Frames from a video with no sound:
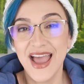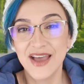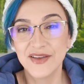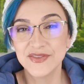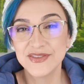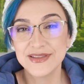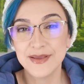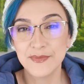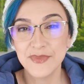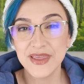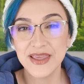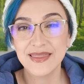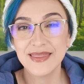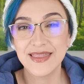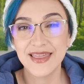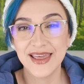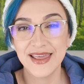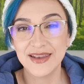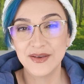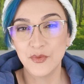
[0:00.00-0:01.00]
have something
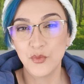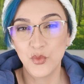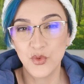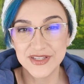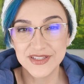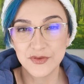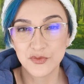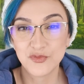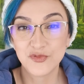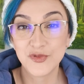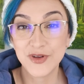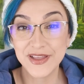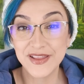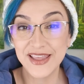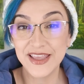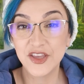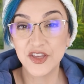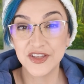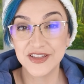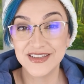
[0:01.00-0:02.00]
that was a
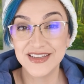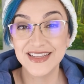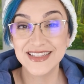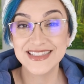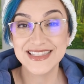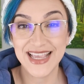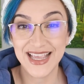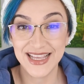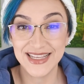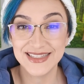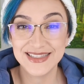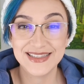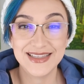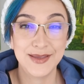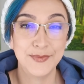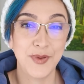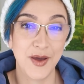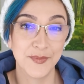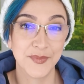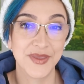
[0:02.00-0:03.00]
really good,
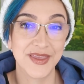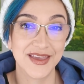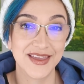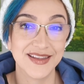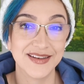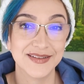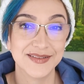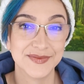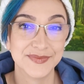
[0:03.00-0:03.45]
tasty pumpkin.